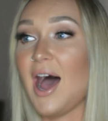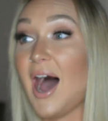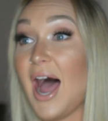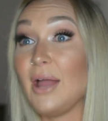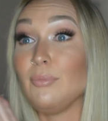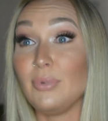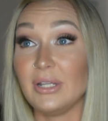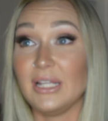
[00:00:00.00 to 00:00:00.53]

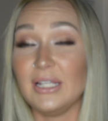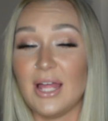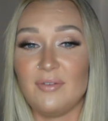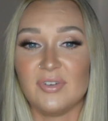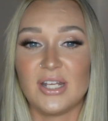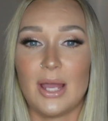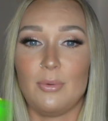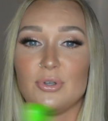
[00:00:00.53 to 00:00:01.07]
I really
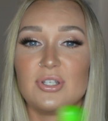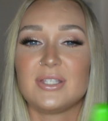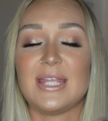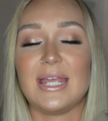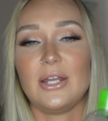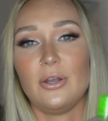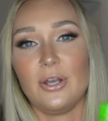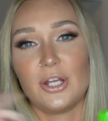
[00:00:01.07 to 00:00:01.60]
love it. I will just
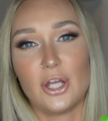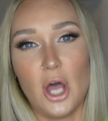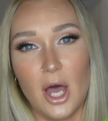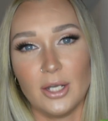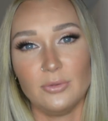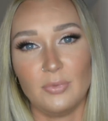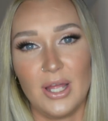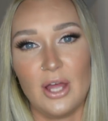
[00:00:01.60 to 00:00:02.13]
take it on a
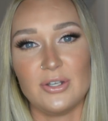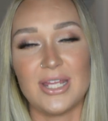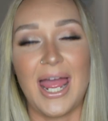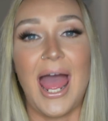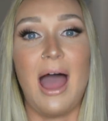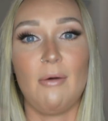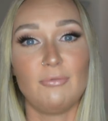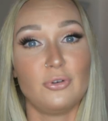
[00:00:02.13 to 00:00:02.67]
cotton round
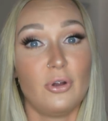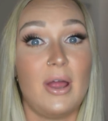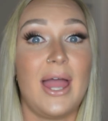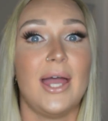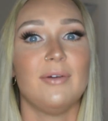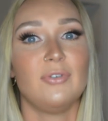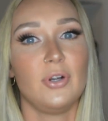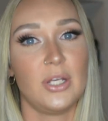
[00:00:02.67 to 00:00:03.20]
after I
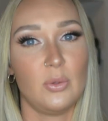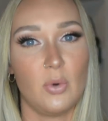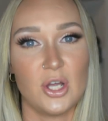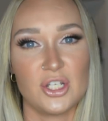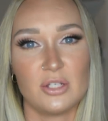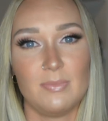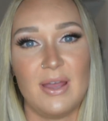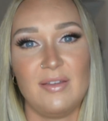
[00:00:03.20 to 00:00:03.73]
have already
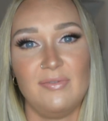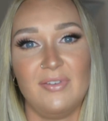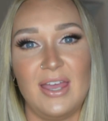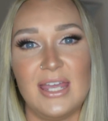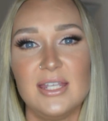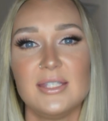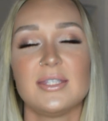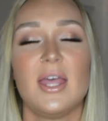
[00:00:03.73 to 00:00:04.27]
washed my
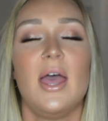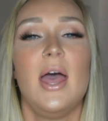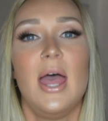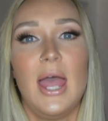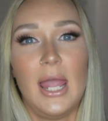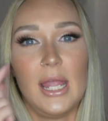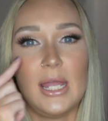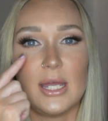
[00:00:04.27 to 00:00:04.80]
face
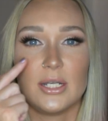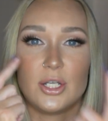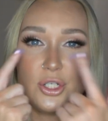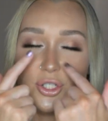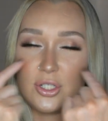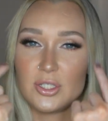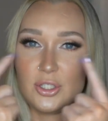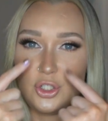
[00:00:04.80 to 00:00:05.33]
and
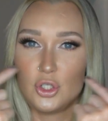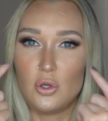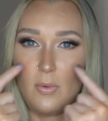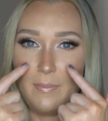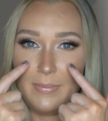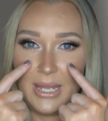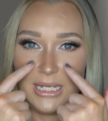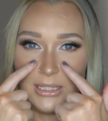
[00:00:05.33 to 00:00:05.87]
just do
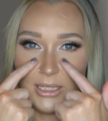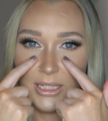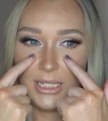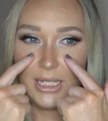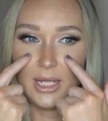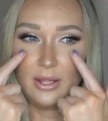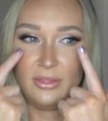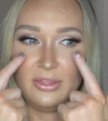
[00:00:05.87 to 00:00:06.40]

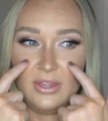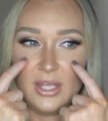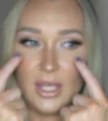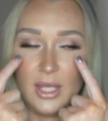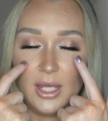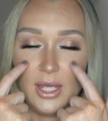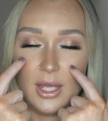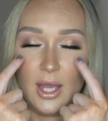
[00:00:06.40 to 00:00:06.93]
mainly
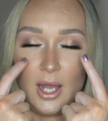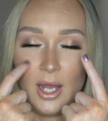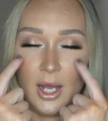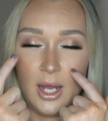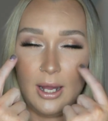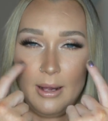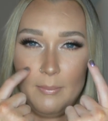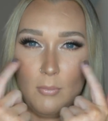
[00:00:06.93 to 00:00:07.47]
the
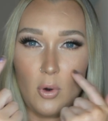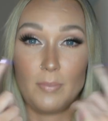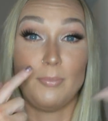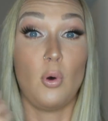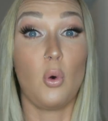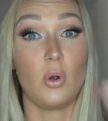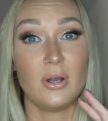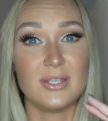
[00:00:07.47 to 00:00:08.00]
um, more
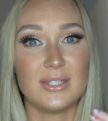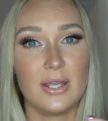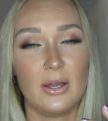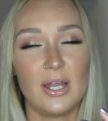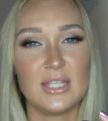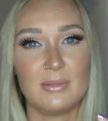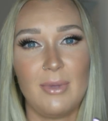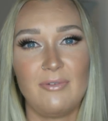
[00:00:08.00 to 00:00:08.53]
porous
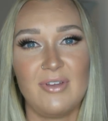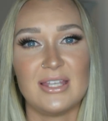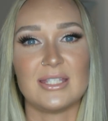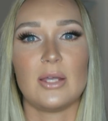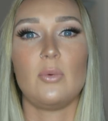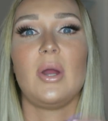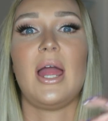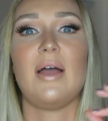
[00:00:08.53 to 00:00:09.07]
areas of my face,
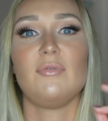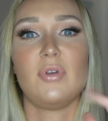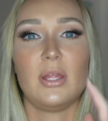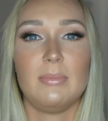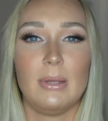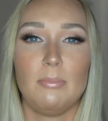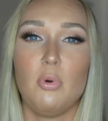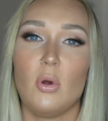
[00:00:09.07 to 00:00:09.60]
like where I have really
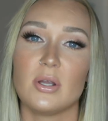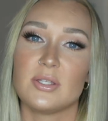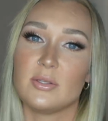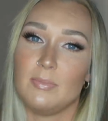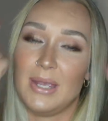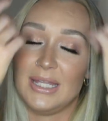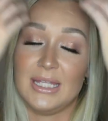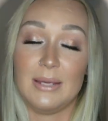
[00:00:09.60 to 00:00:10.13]
big pores, so
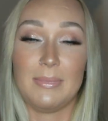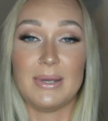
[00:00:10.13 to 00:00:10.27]
mainly in